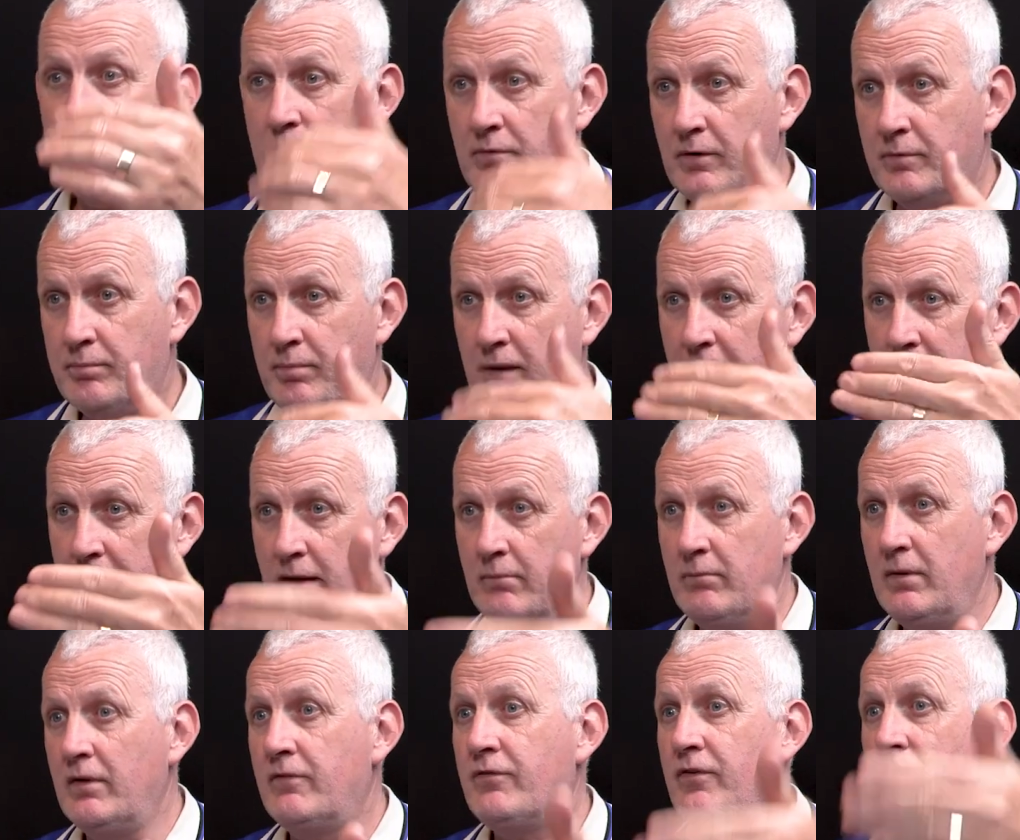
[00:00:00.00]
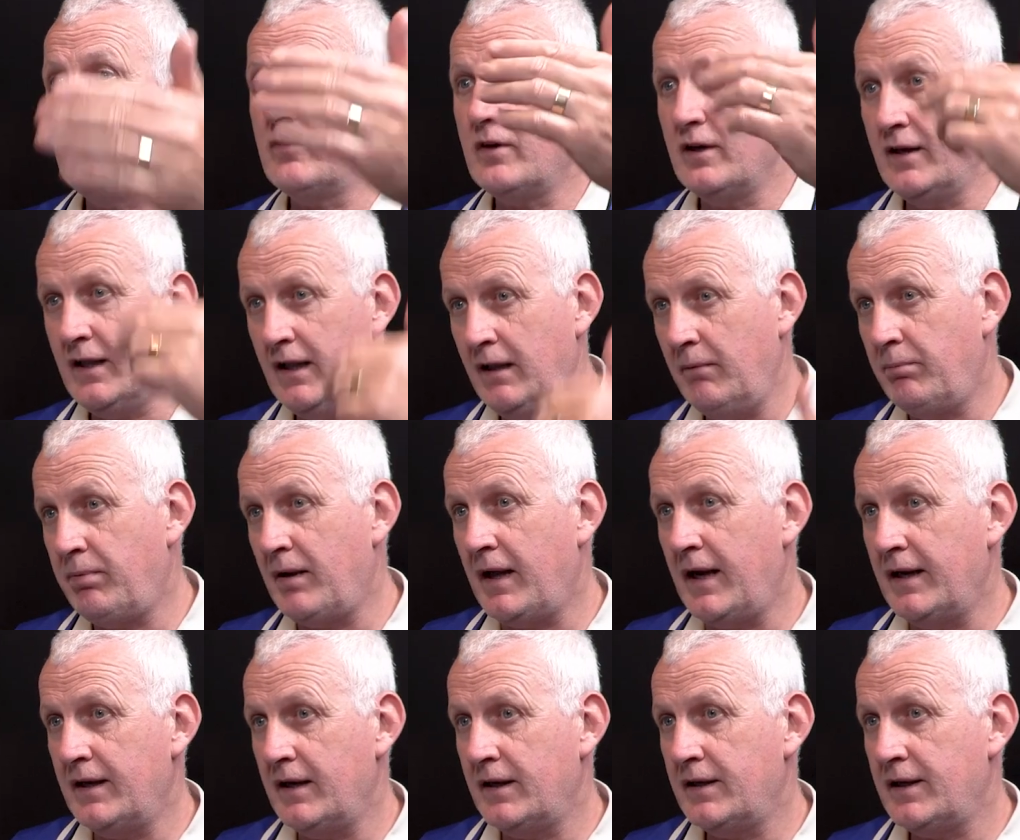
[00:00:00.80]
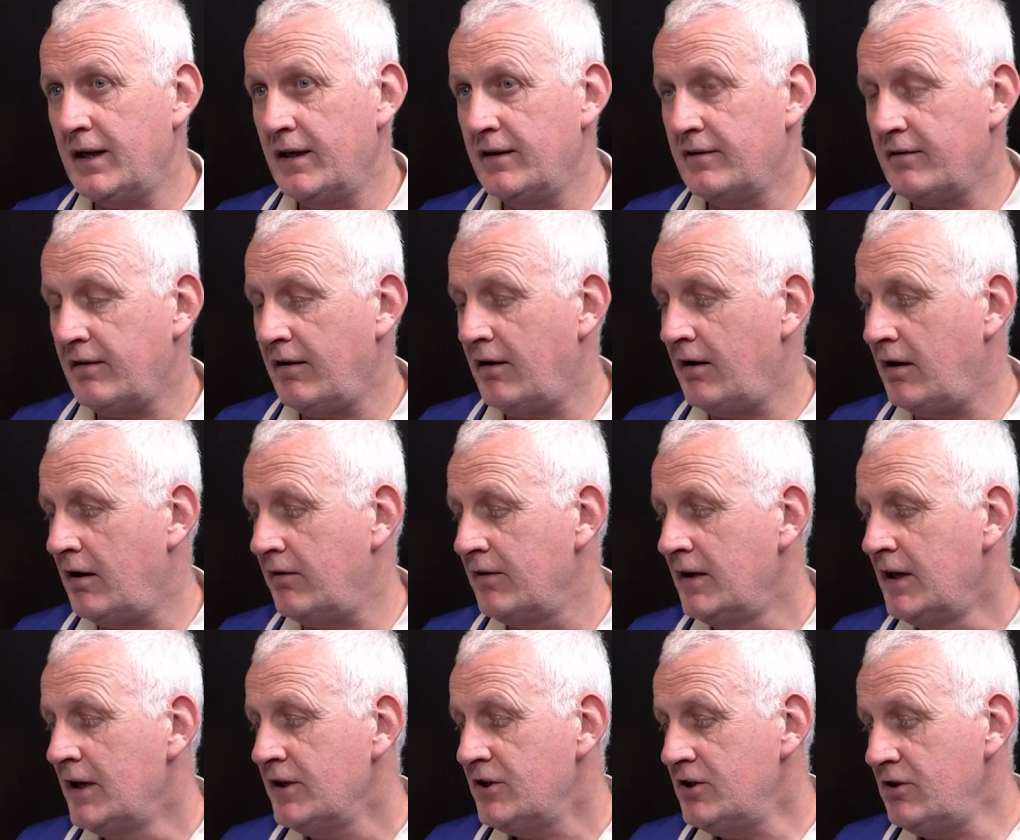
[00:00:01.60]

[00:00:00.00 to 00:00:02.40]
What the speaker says: was playing in midfield and he played at centre half.